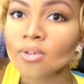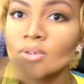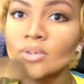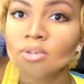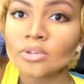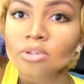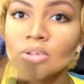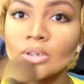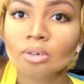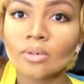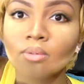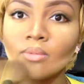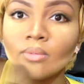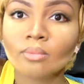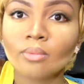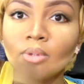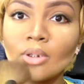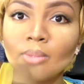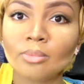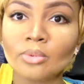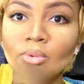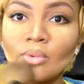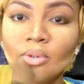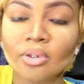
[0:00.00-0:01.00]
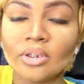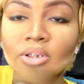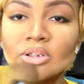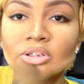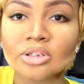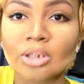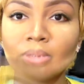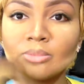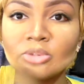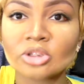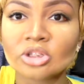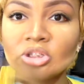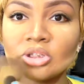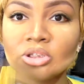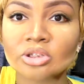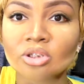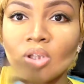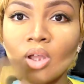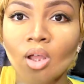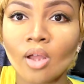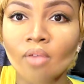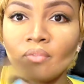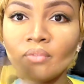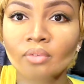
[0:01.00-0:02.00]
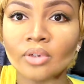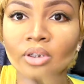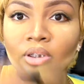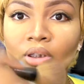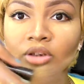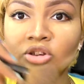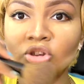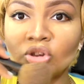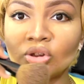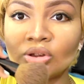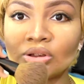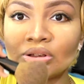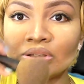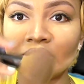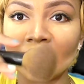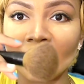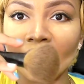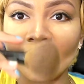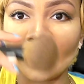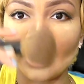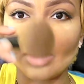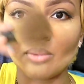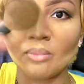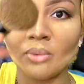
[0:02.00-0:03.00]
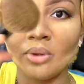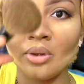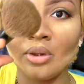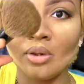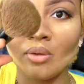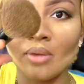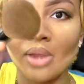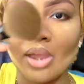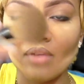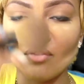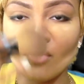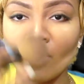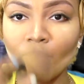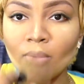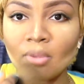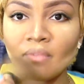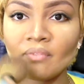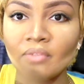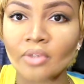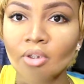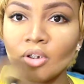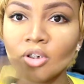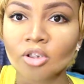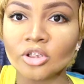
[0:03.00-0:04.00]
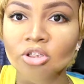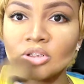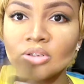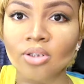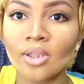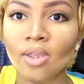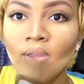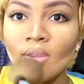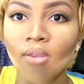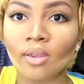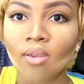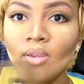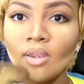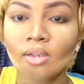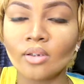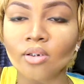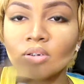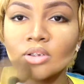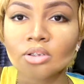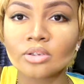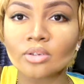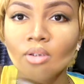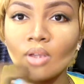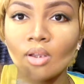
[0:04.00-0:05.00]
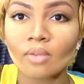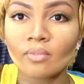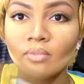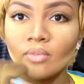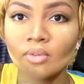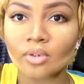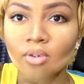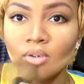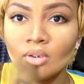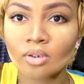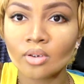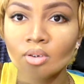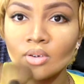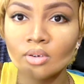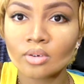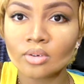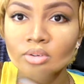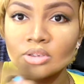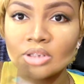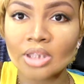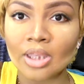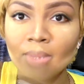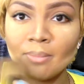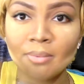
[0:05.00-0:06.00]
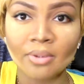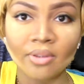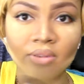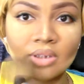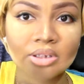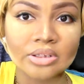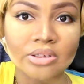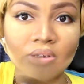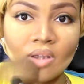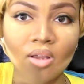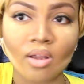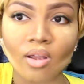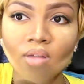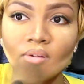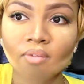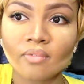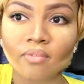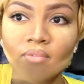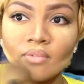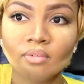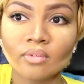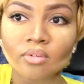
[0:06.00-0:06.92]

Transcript: So what I'm doing is I'm just softly, as you can see, like I really don't have all my fingers, and you're softly tapping this off.